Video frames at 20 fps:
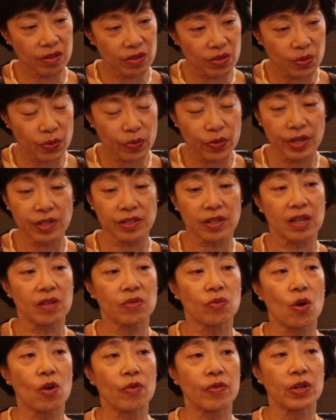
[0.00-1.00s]
you know, things are
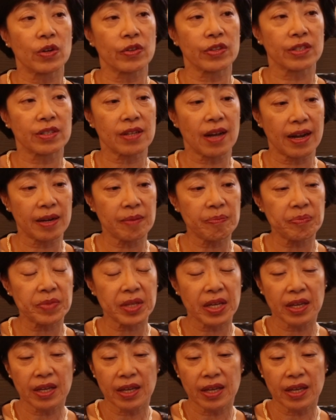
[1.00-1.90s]
evolving all the time.